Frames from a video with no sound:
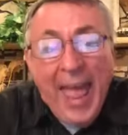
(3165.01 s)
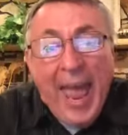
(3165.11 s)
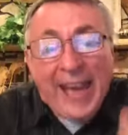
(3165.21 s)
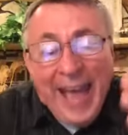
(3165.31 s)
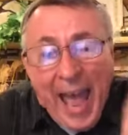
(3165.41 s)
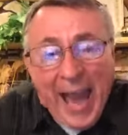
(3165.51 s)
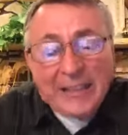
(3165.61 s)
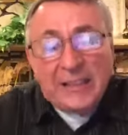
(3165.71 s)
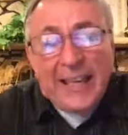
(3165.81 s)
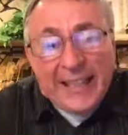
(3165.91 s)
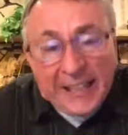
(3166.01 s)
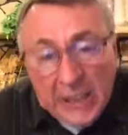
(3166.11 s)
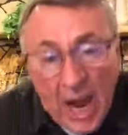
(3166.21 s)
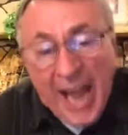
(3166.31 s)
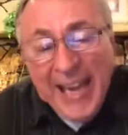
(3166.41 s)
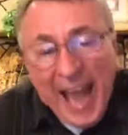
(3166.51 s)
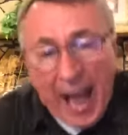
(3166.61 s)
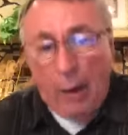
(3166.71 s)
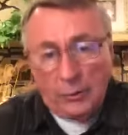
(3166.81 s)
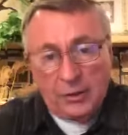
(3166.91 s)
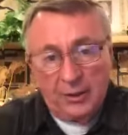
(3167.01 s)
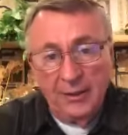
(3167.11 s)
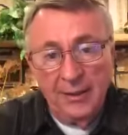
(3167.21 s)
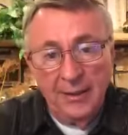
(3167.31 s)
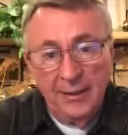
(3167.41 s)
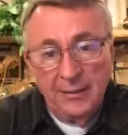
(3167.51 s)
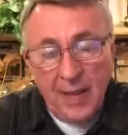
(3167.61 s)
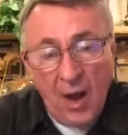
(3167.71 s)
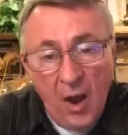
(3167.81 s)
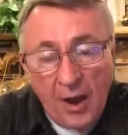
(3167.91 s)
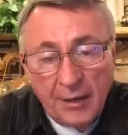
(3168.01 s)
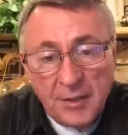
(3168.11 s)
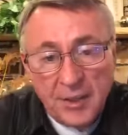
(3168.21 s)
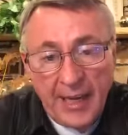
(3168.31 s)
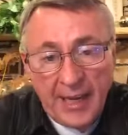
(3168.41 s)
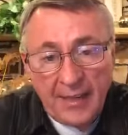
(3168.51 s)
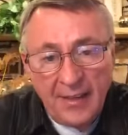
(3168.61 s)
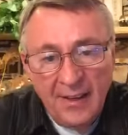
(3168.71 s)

and actually cut out the heart of sin